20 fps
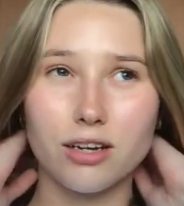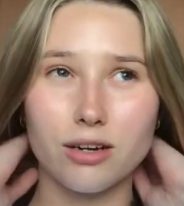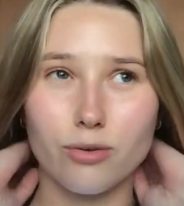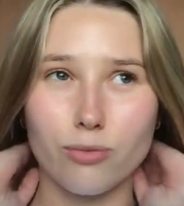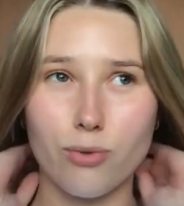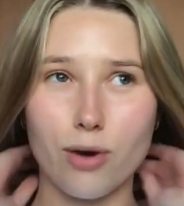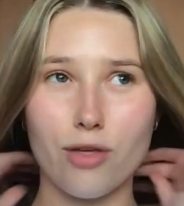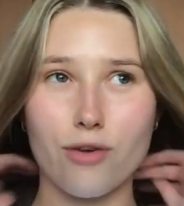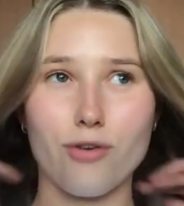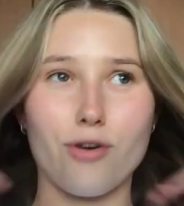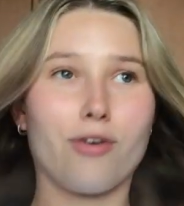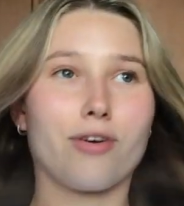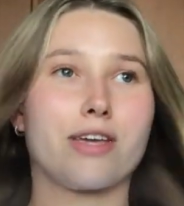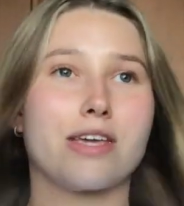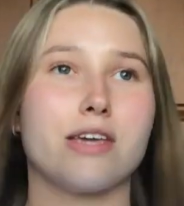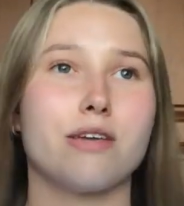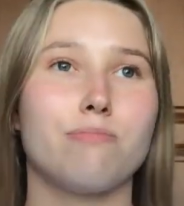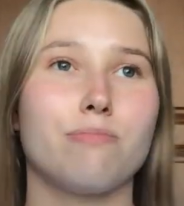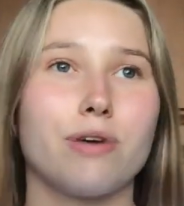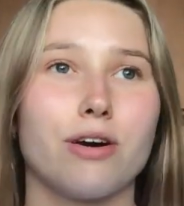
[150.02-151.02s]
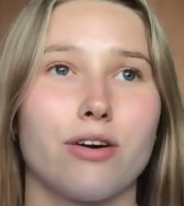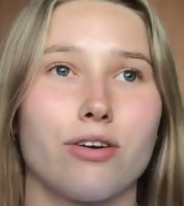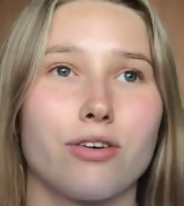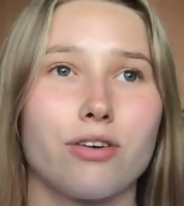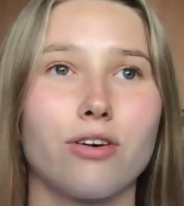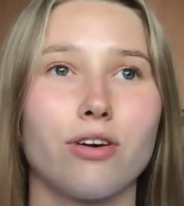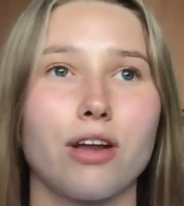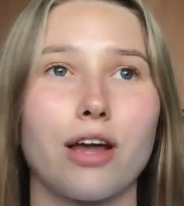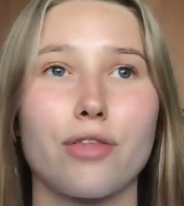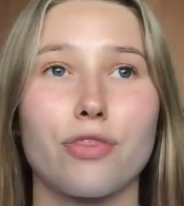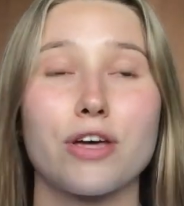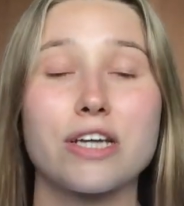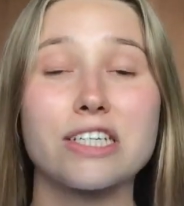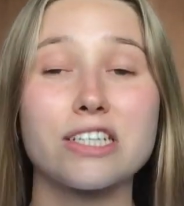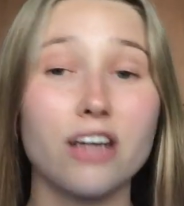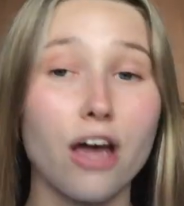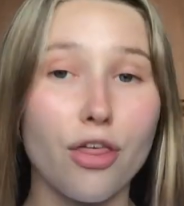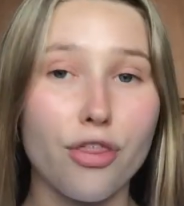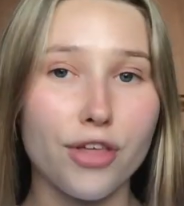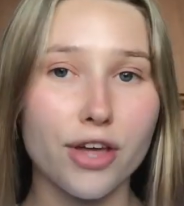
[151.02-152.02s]
Whether I'll keep it or not, like there's
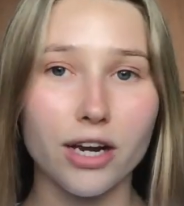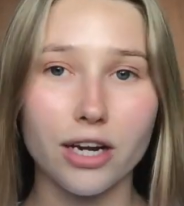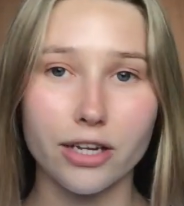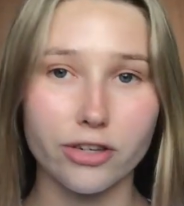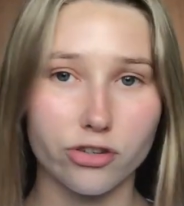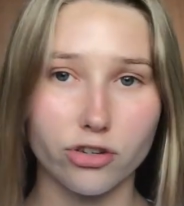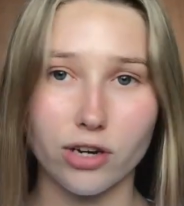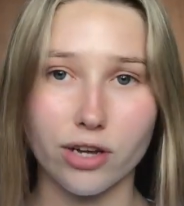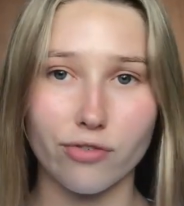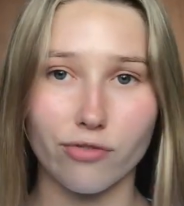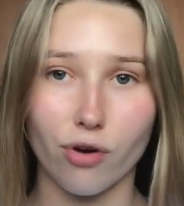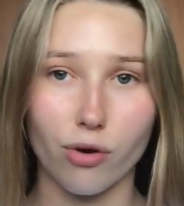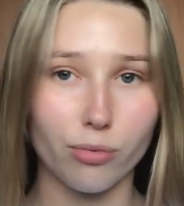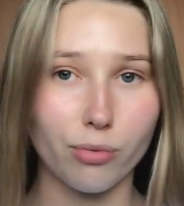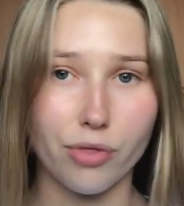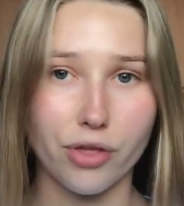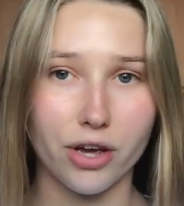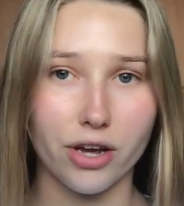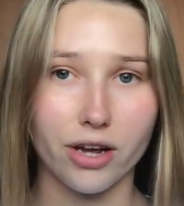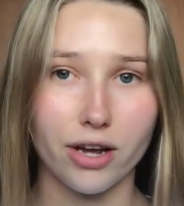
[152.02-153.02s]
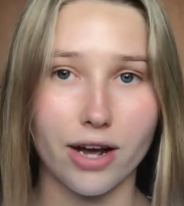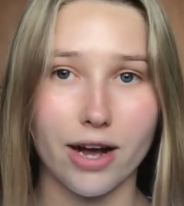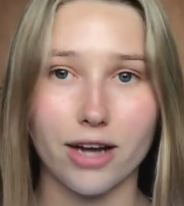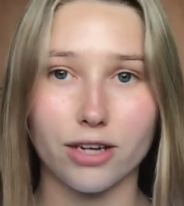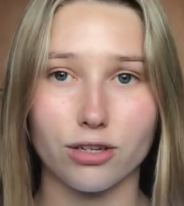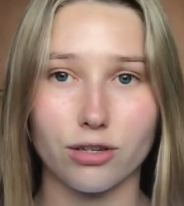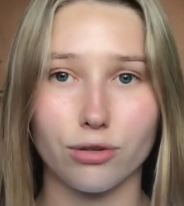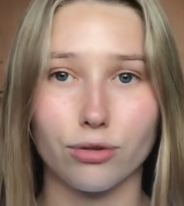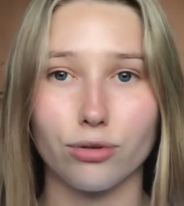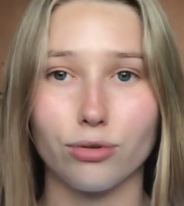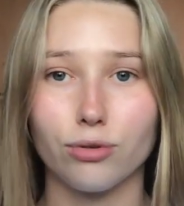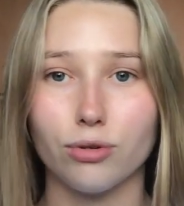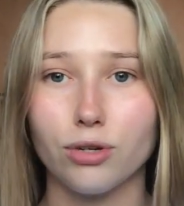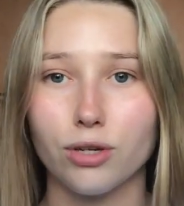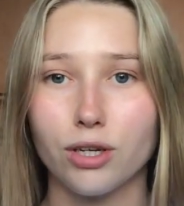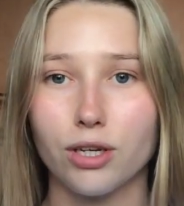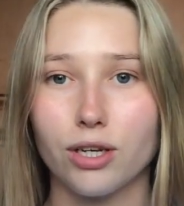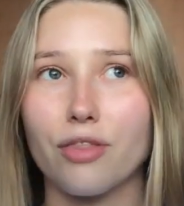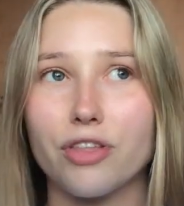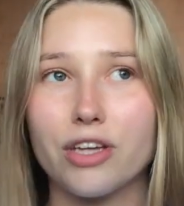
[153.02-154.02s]
nothing literally wrong with it at all.
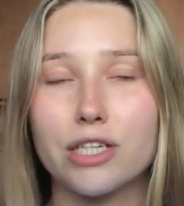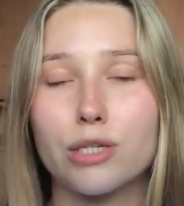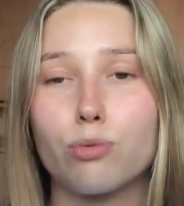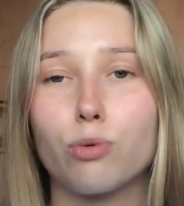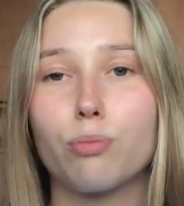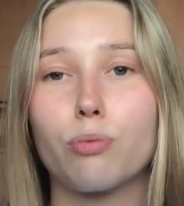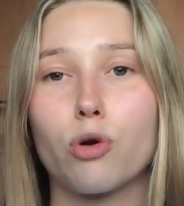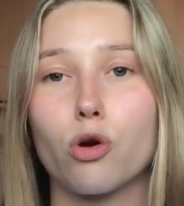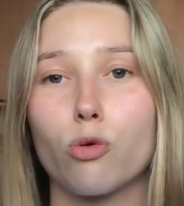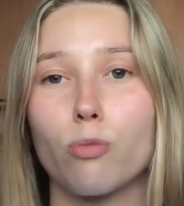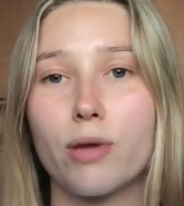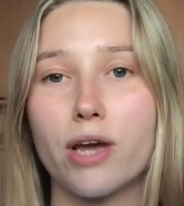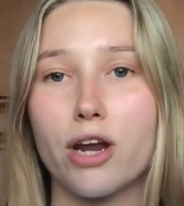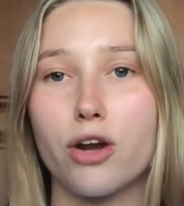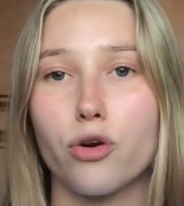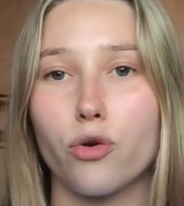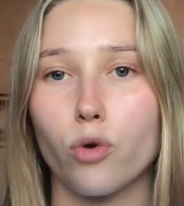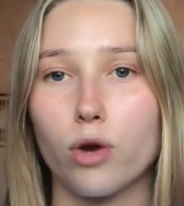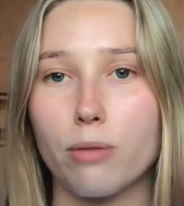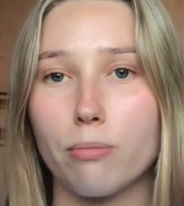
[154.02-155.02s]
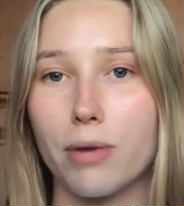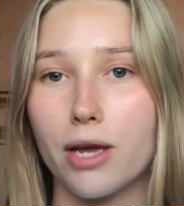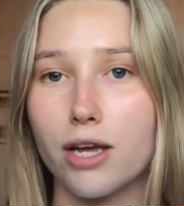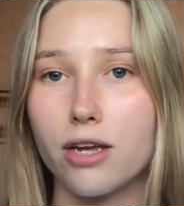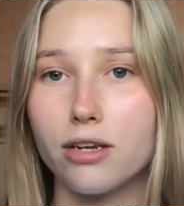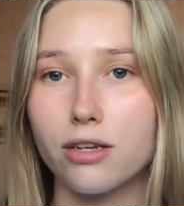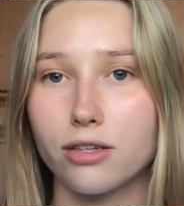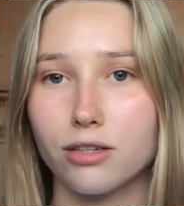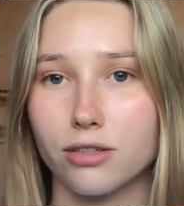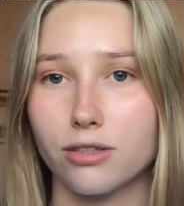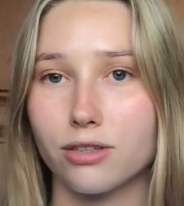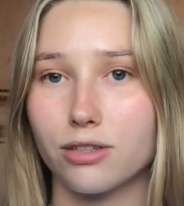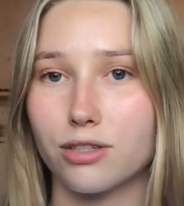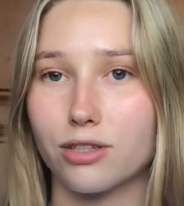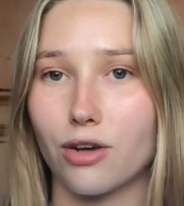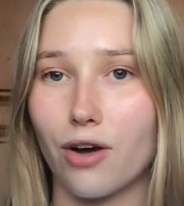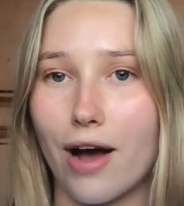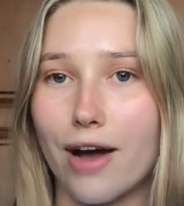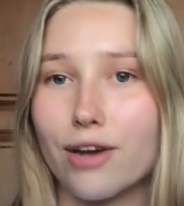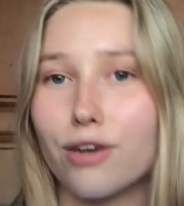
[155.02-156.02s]
This will probably annoy me.
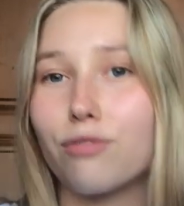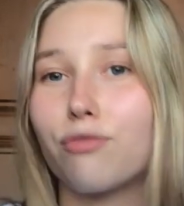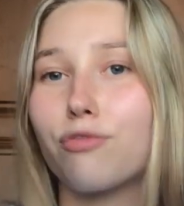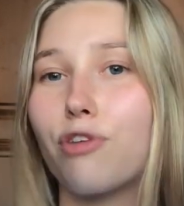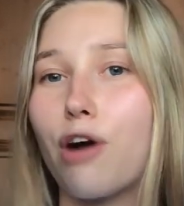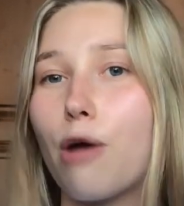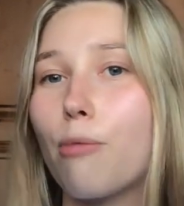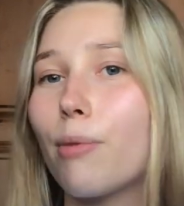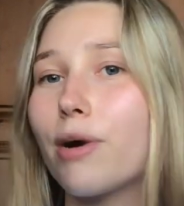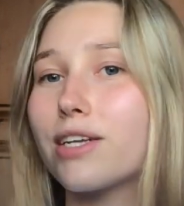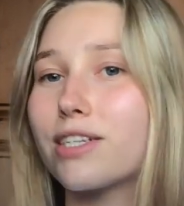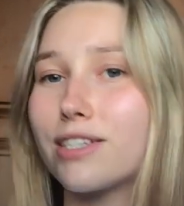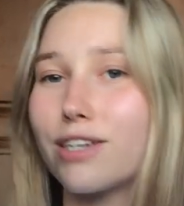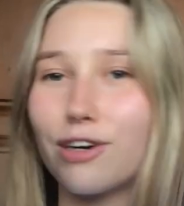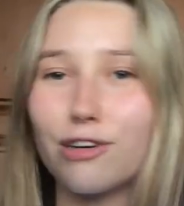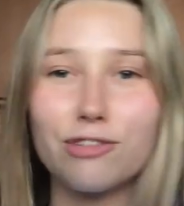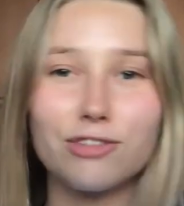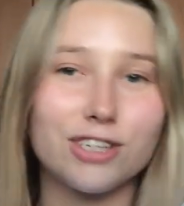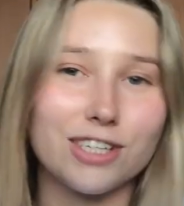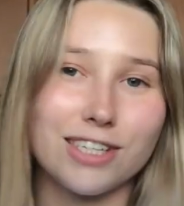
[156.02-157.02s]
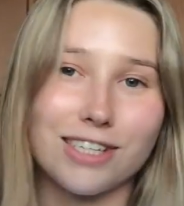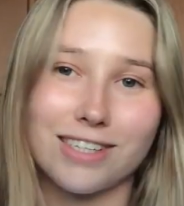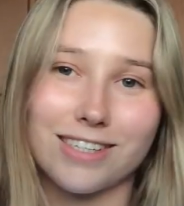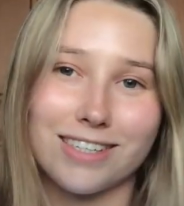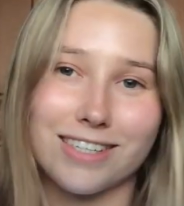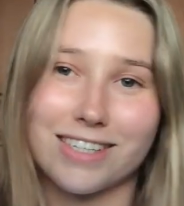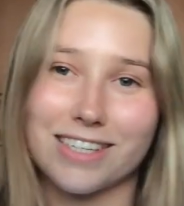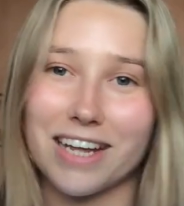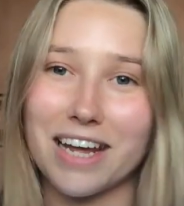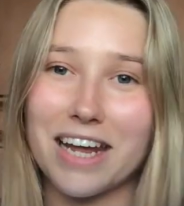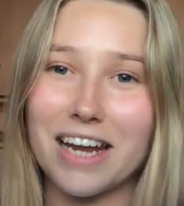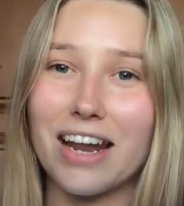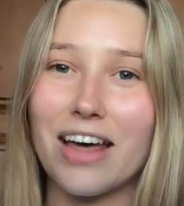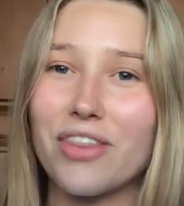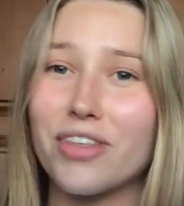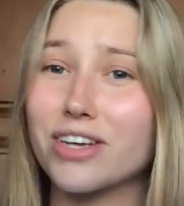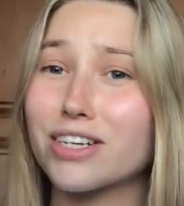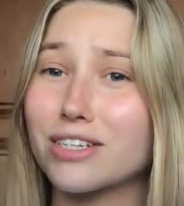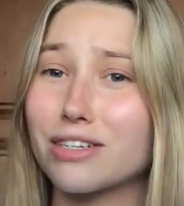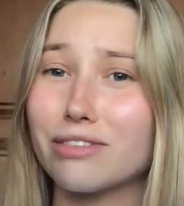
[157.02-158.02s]
So I could find myself just sitting like
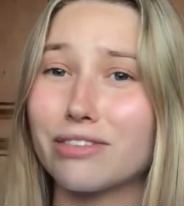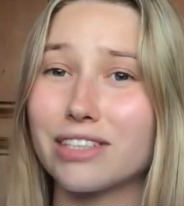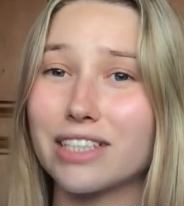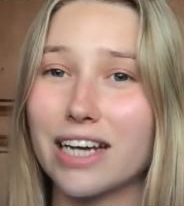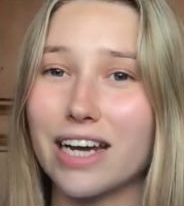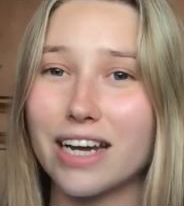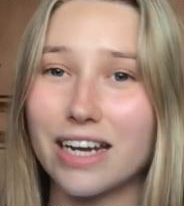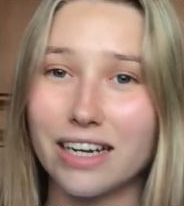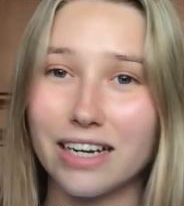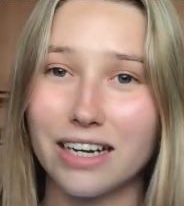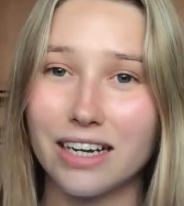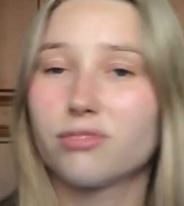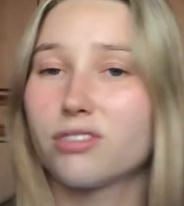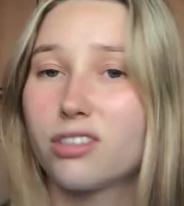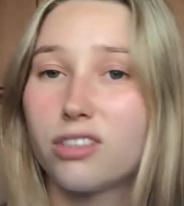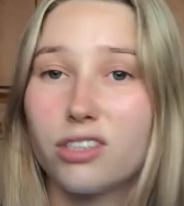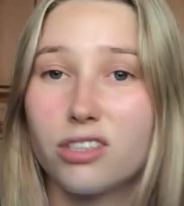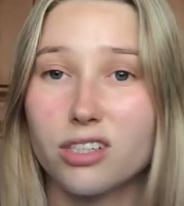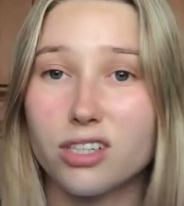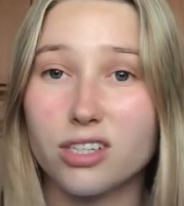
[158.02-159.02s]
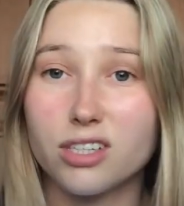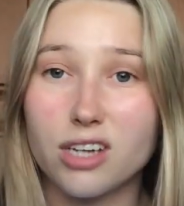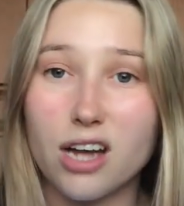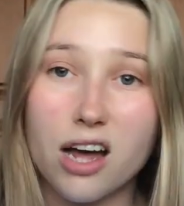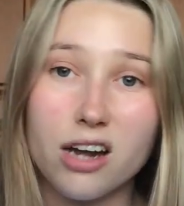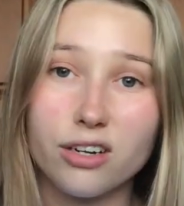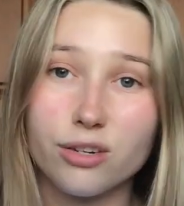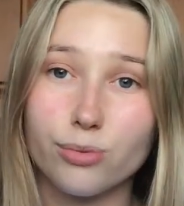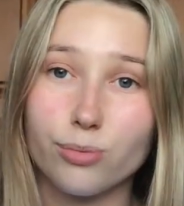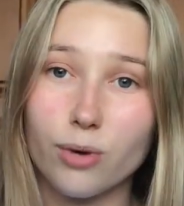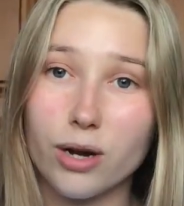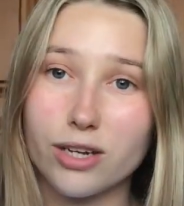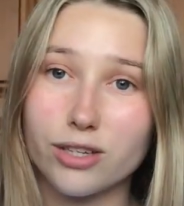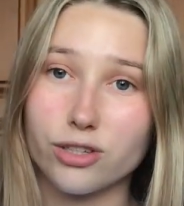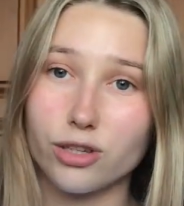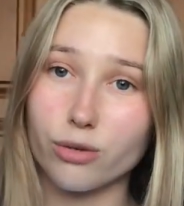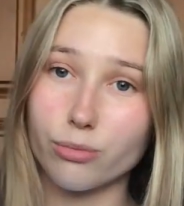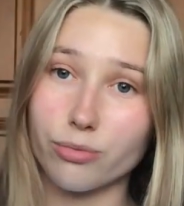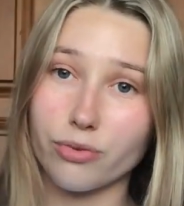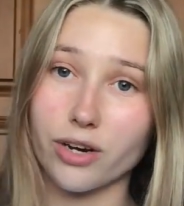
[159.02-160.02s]
this all day. It's just a standard white
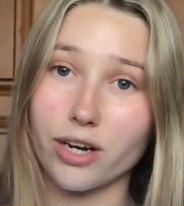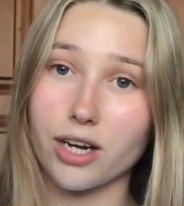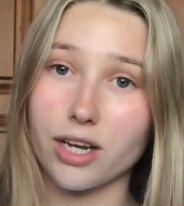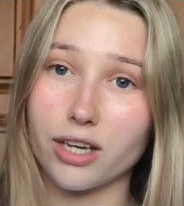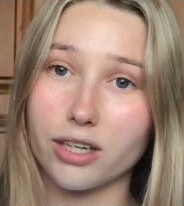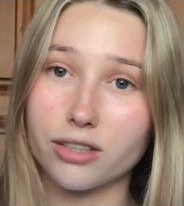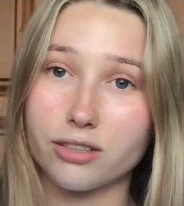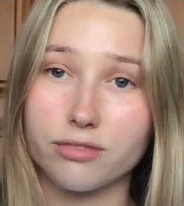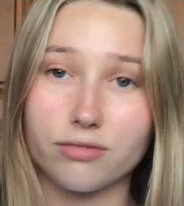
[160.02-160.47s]
top really.